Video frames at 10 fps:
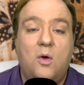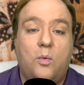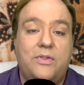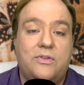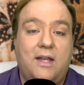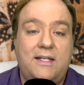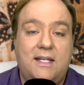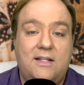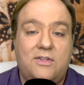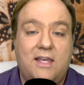was
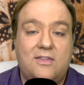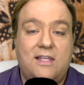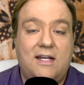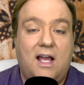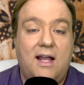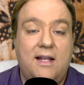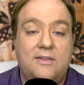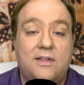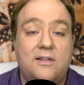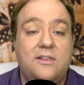
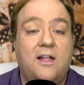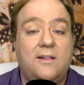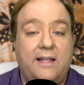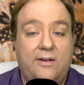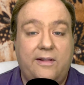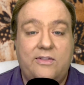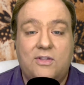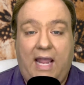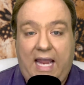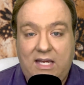1969's The
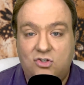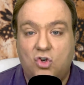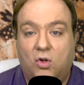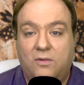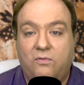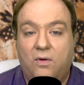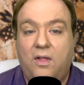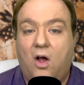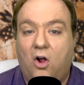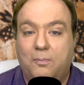Littlest Angel for
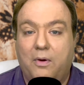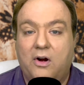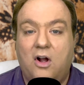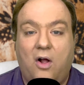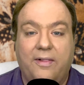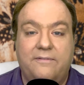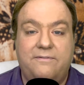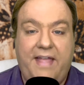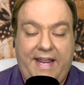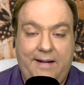the Hallmark Hall of
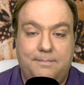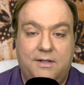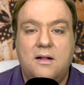Fame.